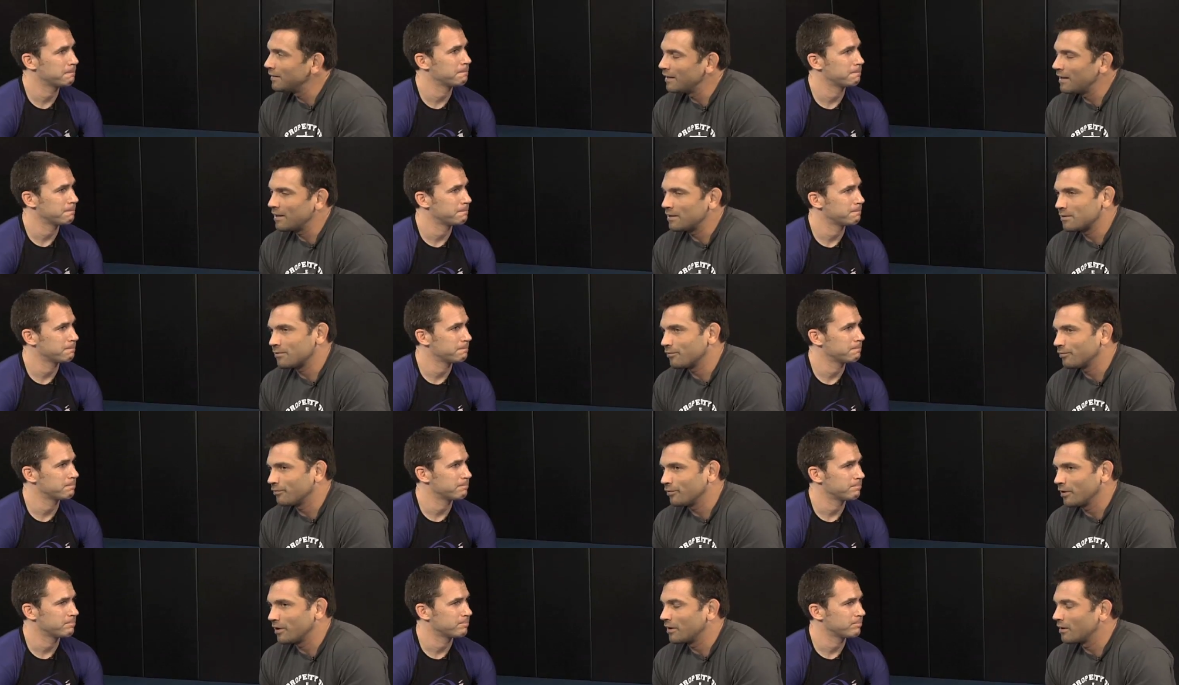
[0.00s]
Speaker 1: and that's
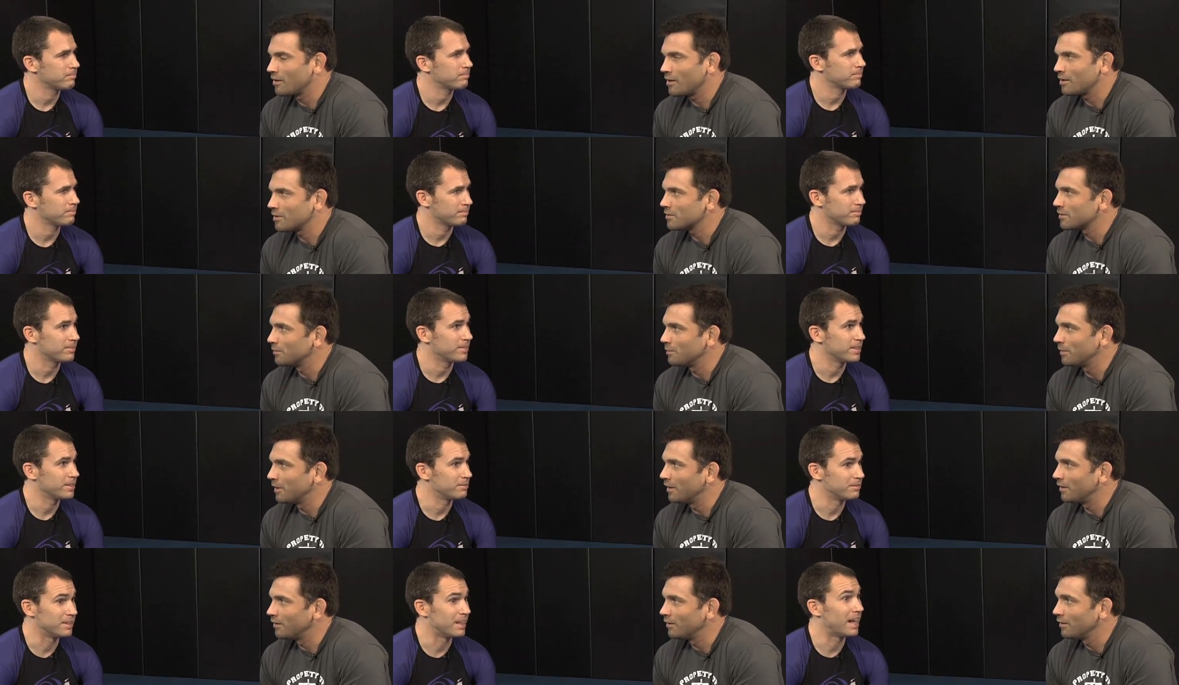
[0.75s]
freaking awesome,
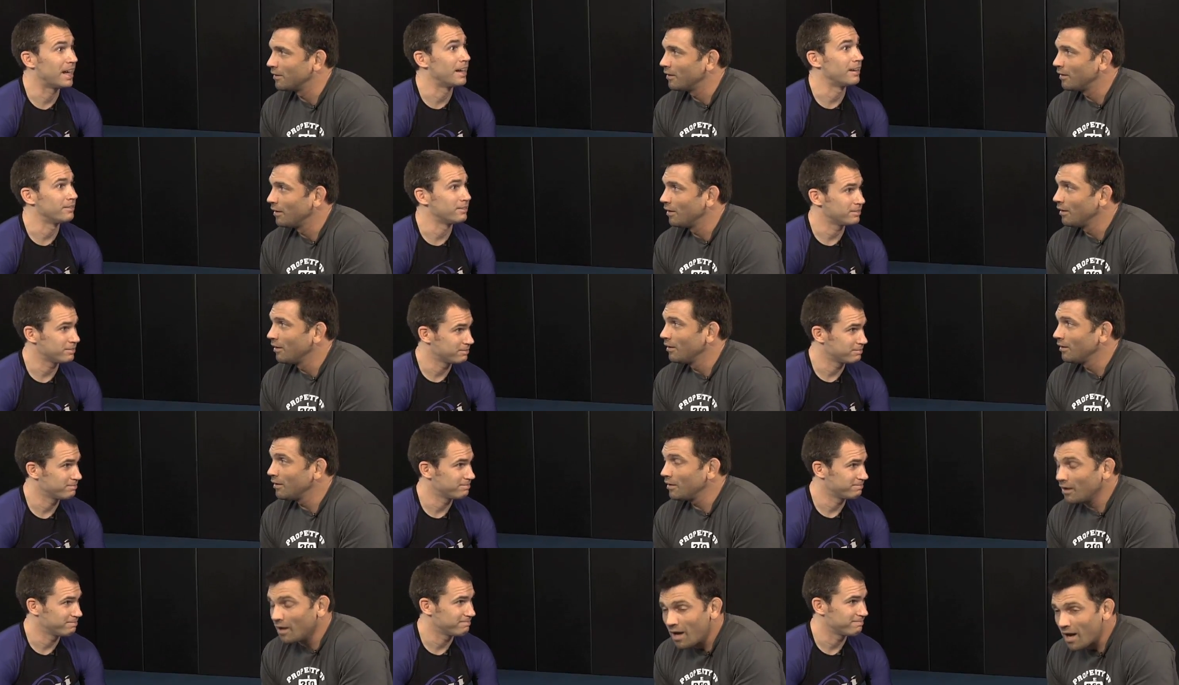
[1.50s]
man. Live.
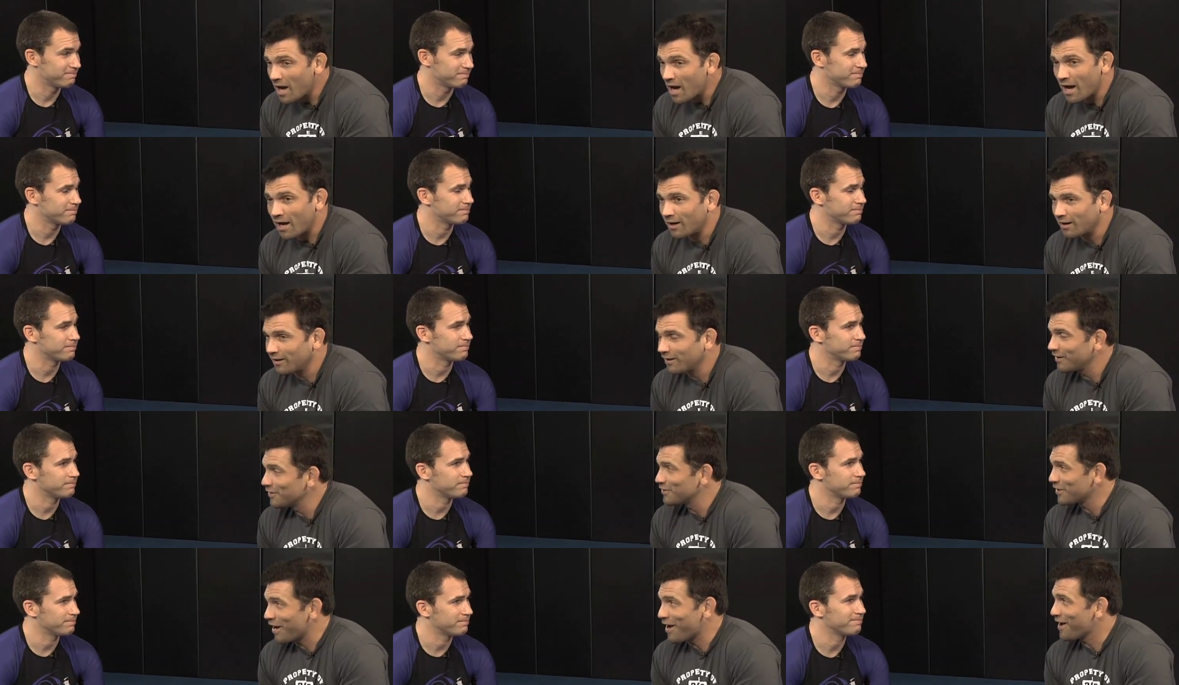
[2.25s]
Yeah, mm-hmm.
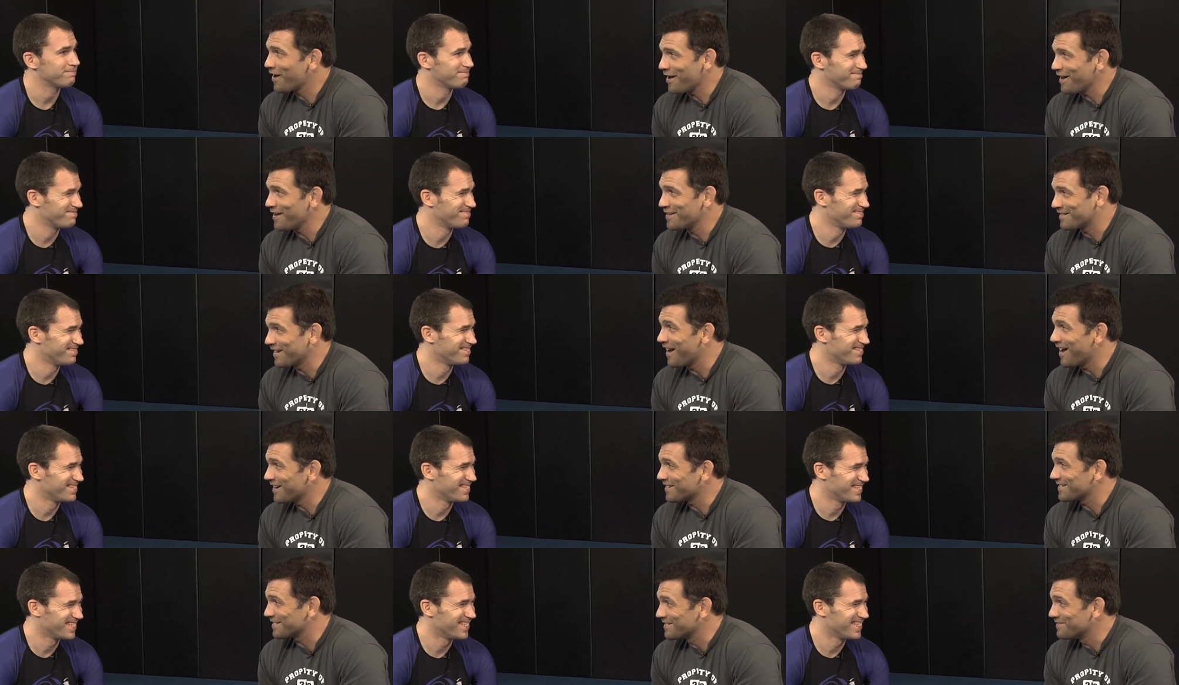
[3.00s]
it's it's
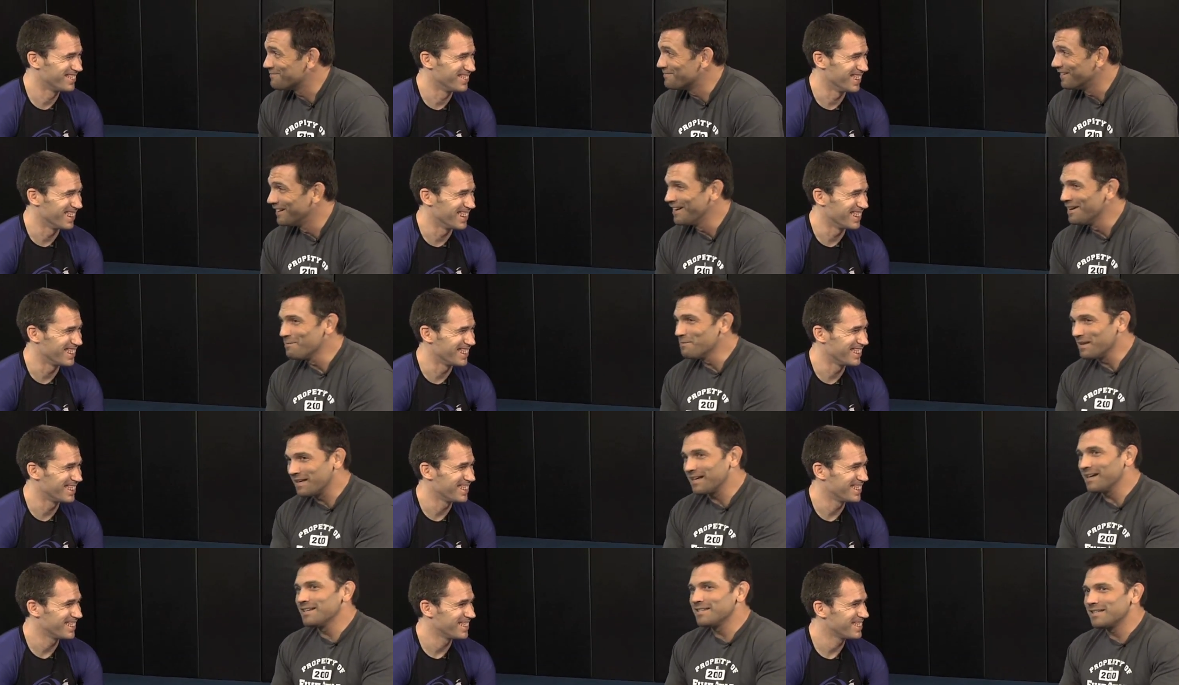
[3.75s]
awesome. Right.
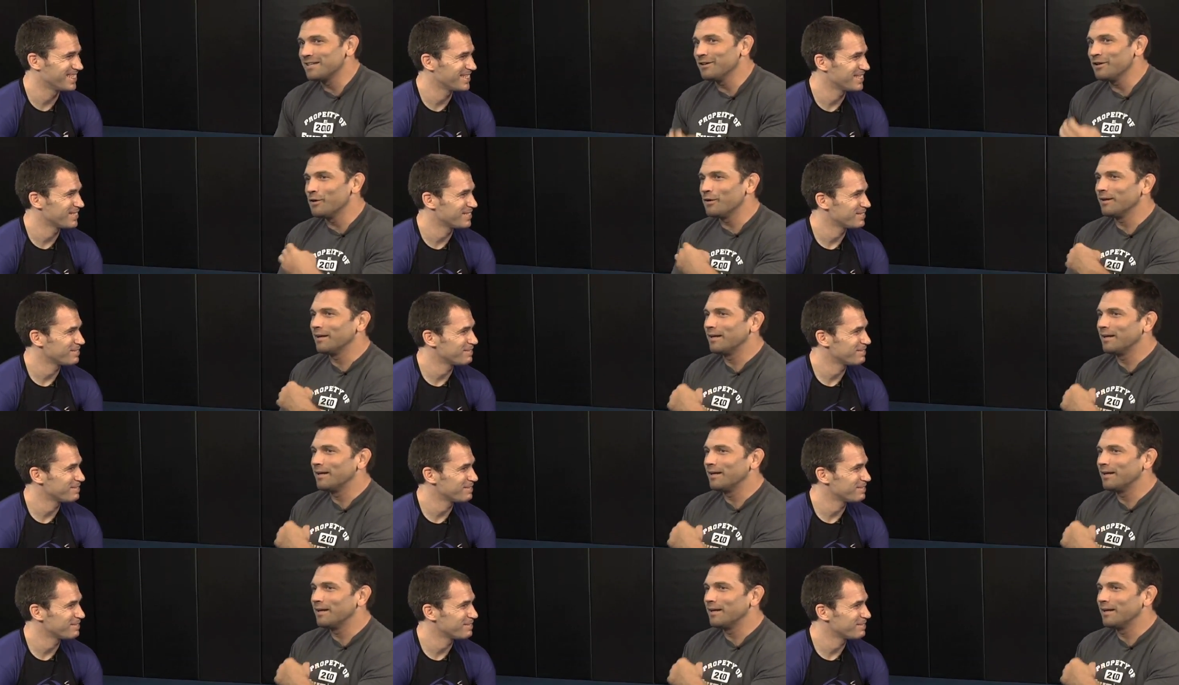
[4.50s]
Because, you know,